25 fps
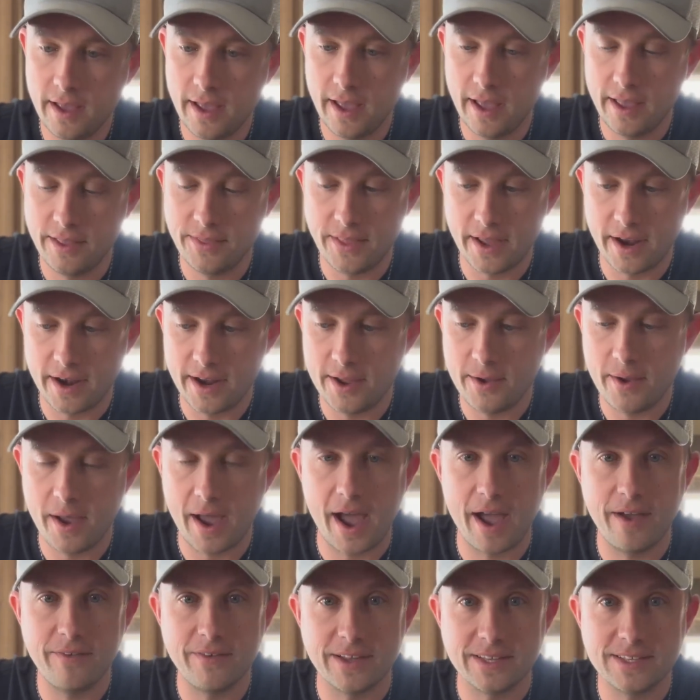And there you
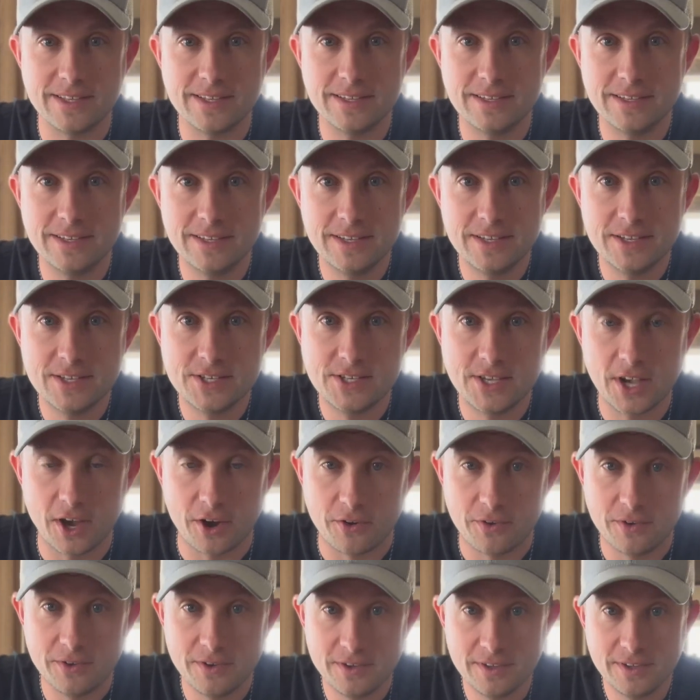have it.
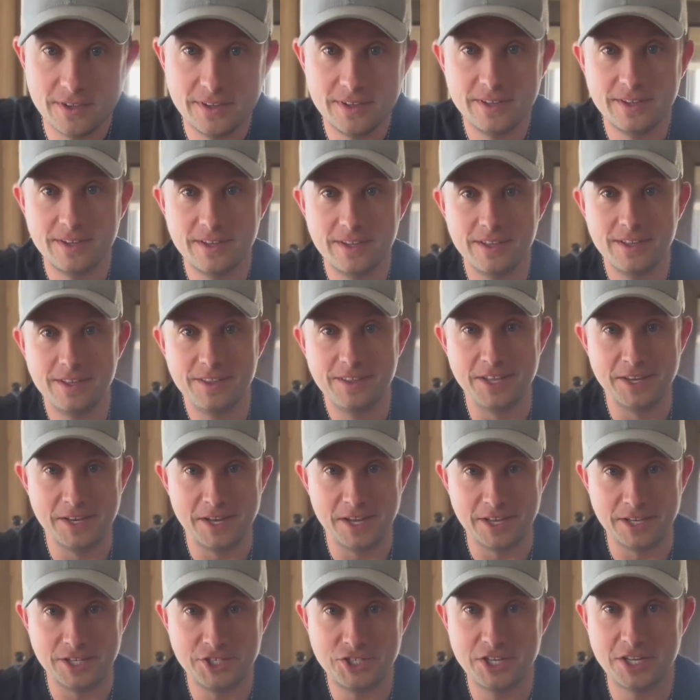So the
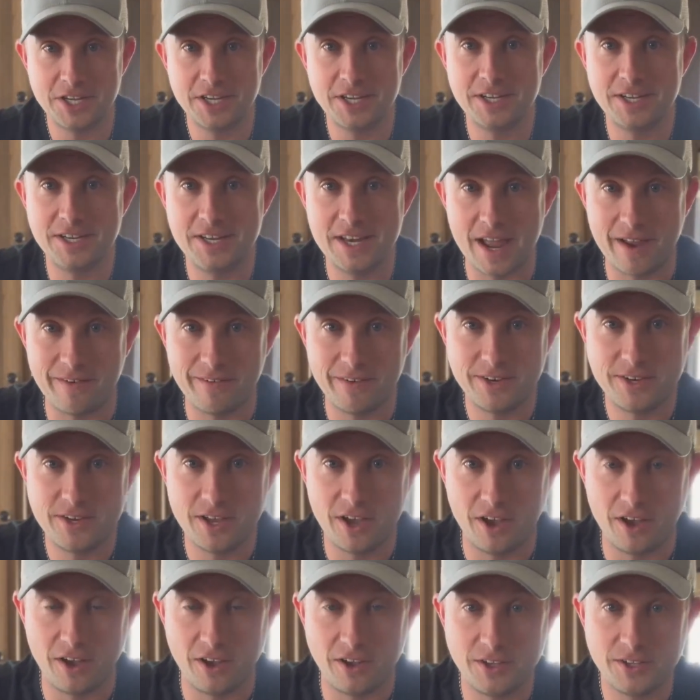Ninja
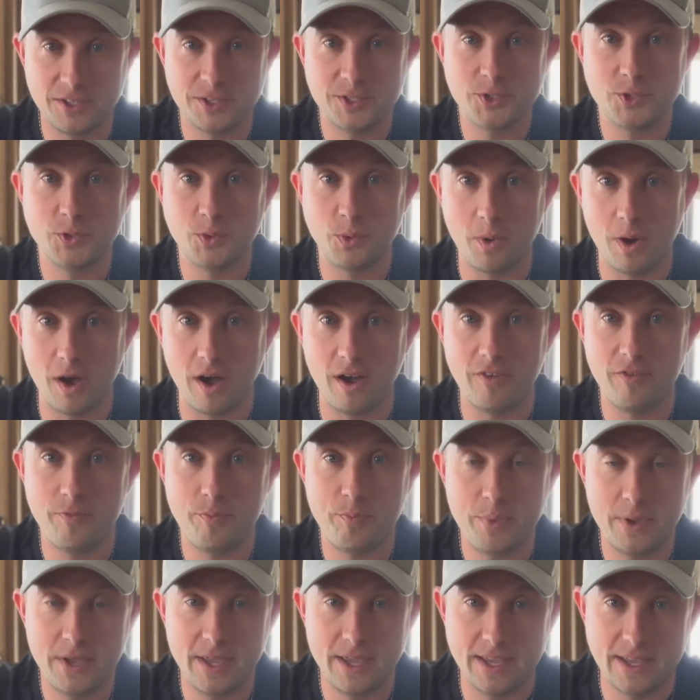NeverDull
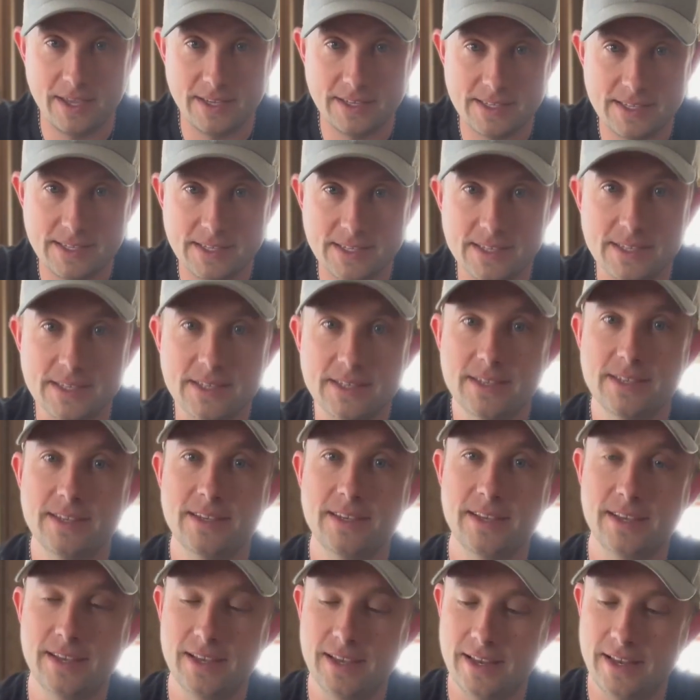12-piece
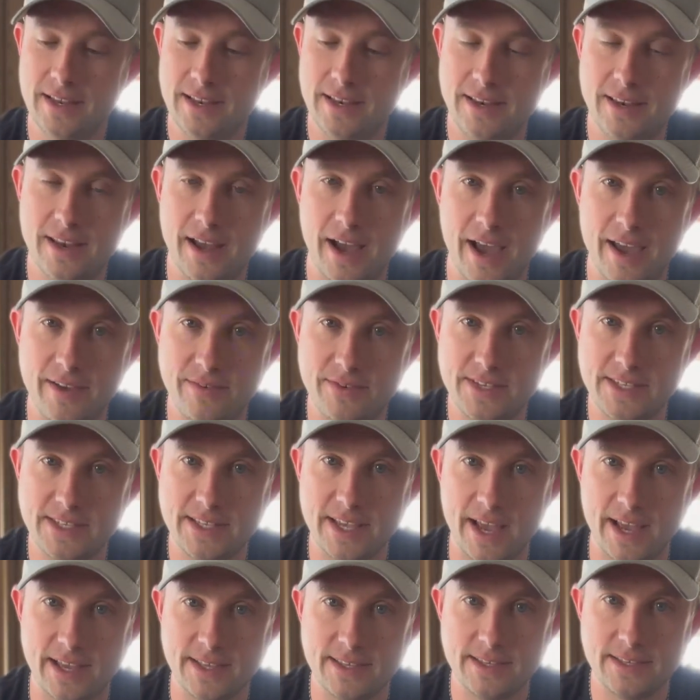knife
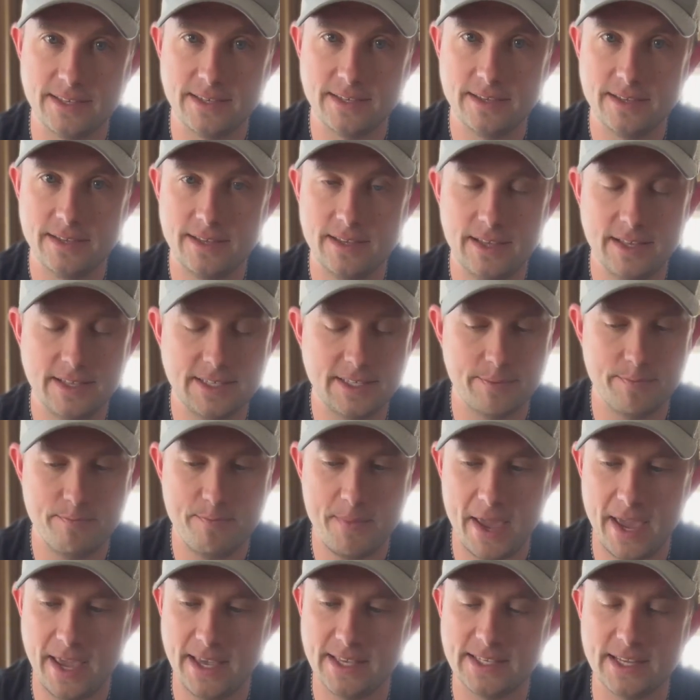set. It's
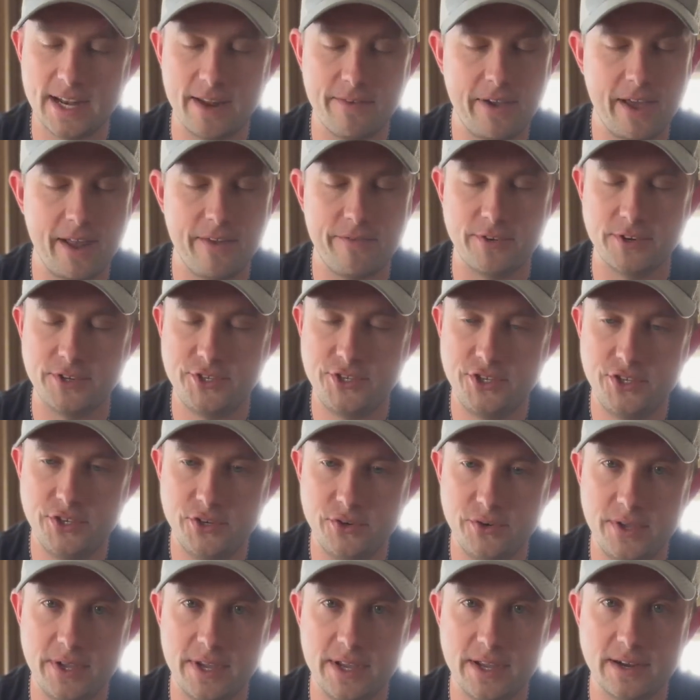amazing. I've had it for
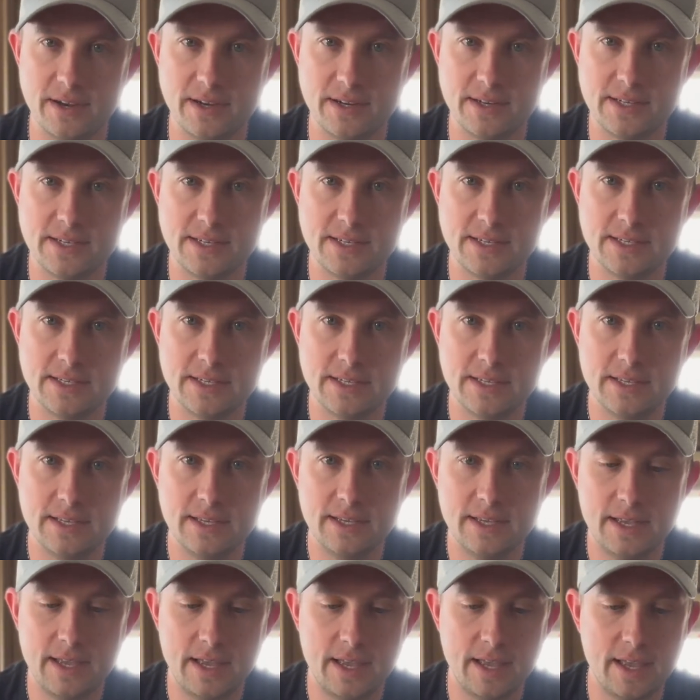2 years
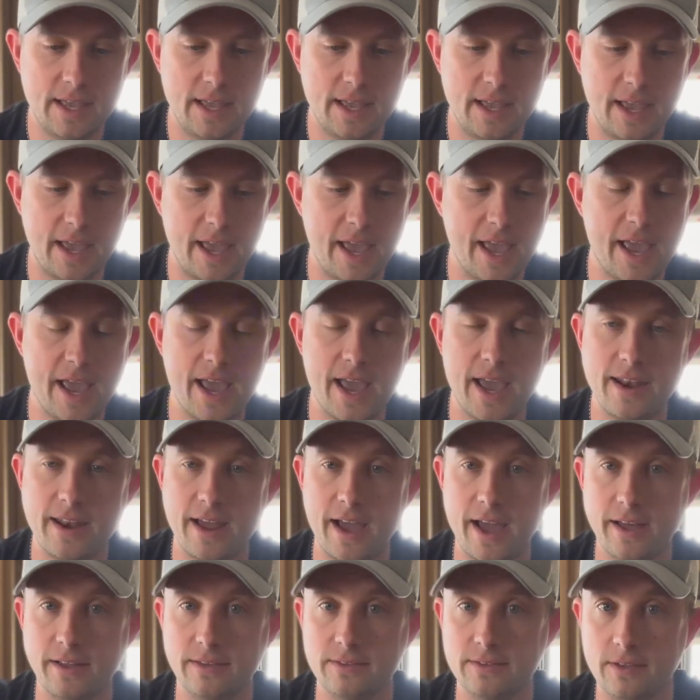and
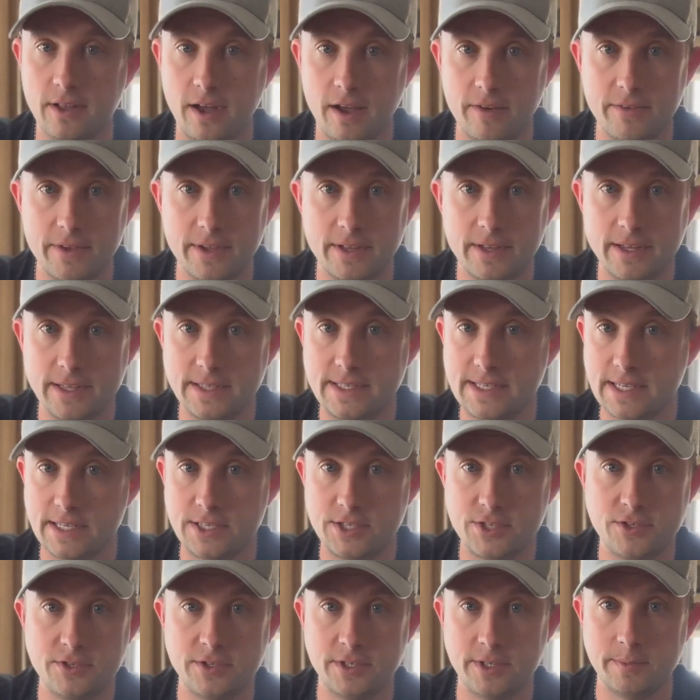I love it. It's
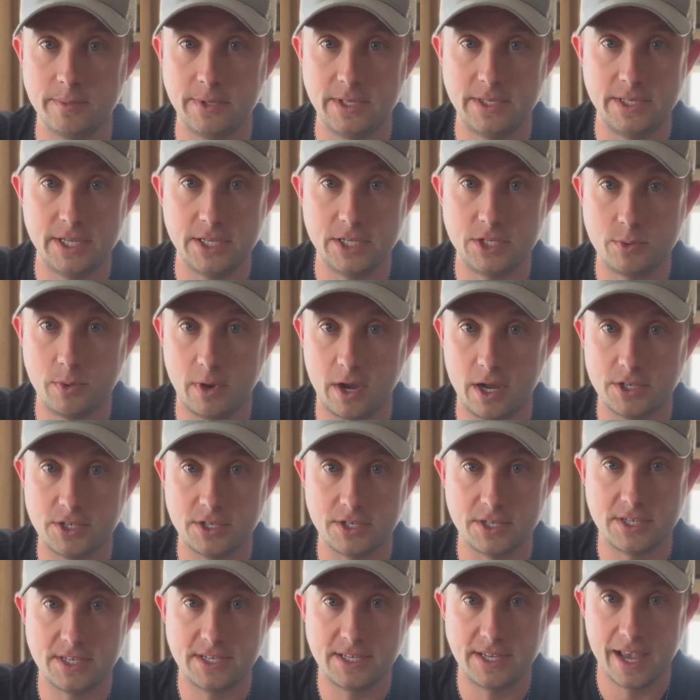extremely
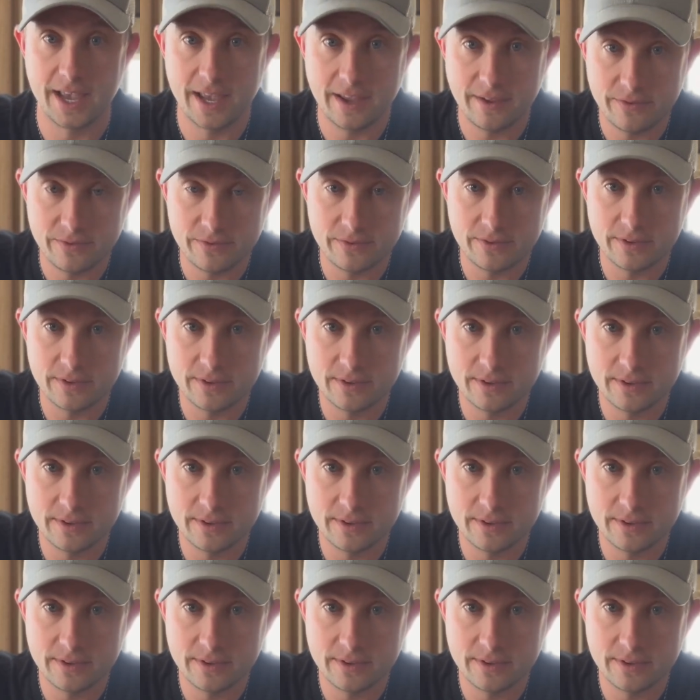dishwasher safe